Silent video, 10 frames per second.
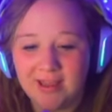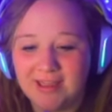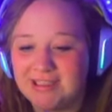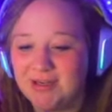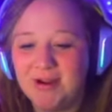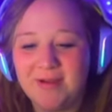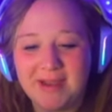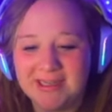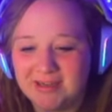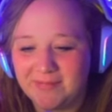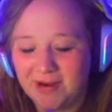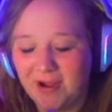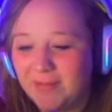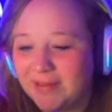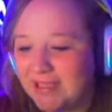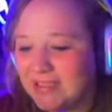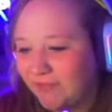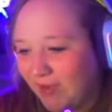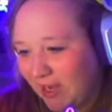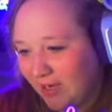they do not match up at all. But that's
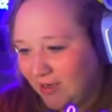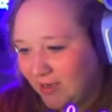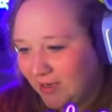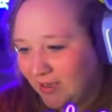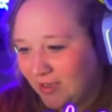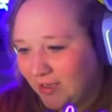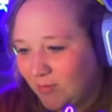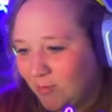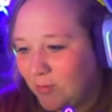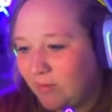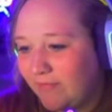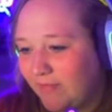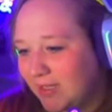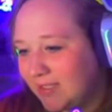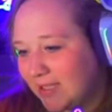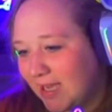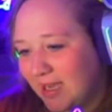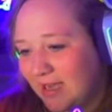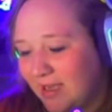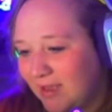fine. We will fix that
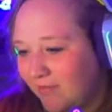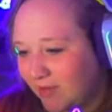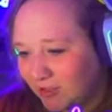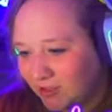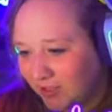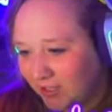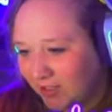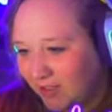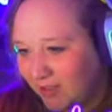eventually.